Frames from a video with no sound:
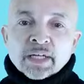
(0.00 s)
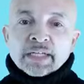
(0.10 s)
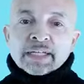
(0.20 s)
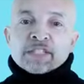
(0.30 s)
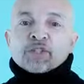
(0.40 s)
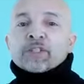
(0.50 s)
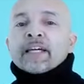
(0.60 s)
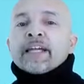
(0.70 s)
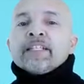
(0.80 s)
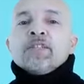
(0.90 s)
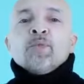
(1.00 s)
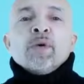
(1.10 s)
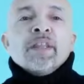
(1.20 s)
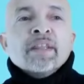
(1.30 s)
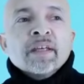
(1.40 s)
at least you're connecting
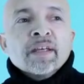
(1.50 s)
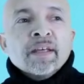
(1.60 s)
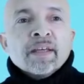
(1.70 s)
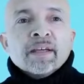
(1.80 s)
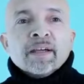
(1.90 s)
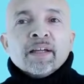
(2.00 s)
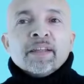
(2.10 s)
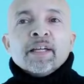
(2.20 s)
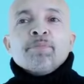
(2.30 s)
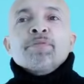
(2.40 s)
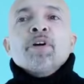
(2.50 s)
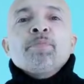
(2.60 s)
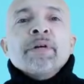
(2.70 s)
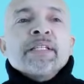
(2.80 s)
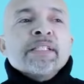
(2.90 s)
with the
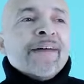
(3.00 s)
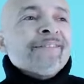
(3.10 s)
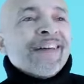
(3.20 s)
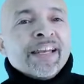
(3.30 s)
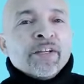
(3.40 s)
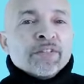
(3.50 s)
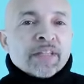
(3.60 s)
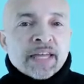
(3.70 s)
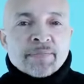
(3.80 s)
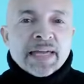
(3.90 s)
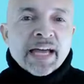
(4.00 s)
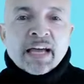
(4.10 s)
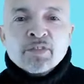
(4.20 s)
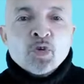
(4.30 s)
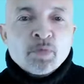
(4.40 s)
appropriate set of values that they may
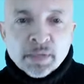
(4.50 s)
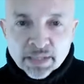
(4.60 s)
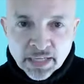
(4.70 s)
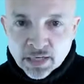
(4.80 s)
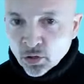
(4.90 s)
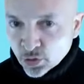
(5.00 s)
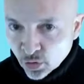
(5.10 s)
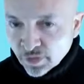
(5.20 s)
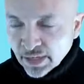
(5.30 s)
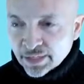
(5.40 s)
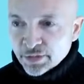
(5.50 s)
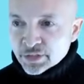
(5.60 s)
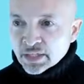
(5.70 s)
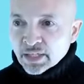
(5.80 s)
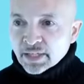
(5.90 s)
have, albeit that they're not your
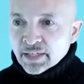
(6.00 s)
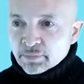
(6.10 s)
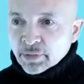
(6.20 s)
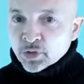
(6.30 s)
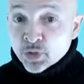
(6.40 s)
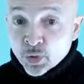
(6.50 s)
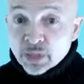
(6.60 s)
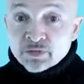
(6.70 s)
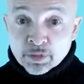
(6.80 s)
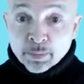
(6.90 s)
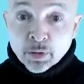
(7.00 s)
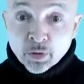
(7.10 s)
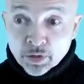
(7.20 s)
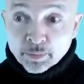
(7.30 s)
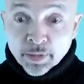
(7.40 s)
values, but you're doing it for the,
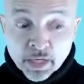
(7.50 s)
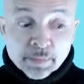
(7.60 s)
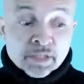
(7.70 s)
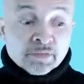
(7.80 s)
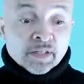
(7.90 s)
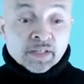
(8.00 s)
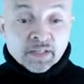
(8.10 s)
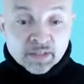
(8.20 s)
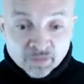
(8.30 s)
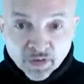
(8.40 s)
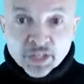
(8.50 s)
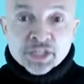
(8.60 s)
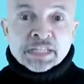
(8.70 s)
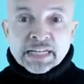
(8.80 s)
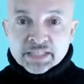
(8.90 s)
pu- the purpose of the
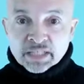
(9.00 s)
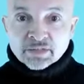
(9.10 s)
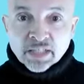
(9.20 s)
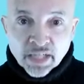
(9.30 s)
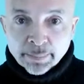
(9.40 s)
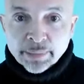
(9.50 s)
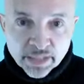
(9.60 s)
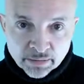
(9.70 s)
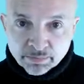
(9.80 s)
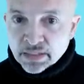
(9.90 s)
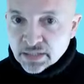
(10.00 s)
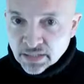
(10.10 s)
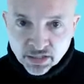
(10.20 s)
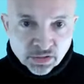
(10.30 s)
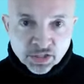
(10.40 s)
functionality of the company, the
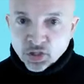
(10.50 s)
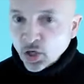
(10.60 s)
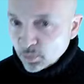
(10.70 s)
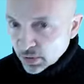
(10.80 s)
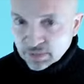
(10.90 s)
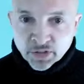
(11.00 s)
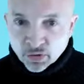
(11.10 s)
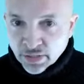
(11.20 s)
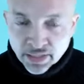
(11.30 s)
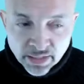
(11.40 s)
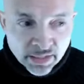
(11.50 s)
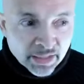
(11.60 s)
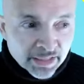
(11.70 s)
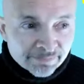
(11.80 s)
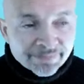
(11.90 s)
business, the job, whatever you're in.
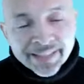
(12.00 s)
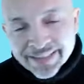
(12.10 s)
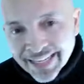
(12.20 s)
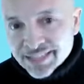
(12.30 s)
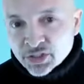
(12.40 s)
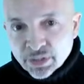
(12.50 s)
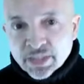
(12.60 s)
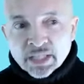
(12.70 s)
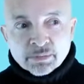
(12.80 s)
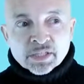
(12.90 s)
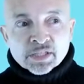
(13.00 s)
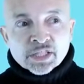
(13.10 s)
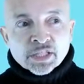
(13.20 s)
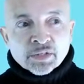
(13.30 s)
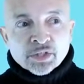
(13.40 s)
And that's tricky because
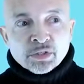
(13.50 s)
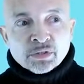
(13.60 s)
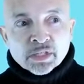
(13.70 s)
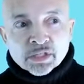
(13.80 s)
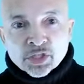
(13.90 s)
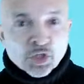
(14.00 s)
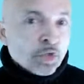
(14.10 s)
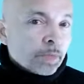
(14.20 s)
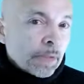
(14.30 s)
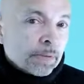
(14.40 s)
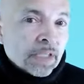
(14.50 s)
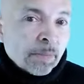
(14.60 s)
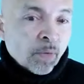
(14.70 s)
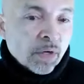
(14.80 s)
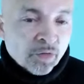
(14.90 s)
you know you can choose people to
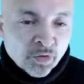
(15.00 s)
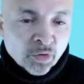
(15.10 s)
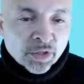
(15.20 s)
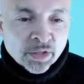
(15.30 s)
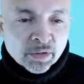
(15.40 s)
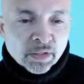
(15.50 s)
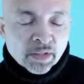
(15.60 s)
come and work for you.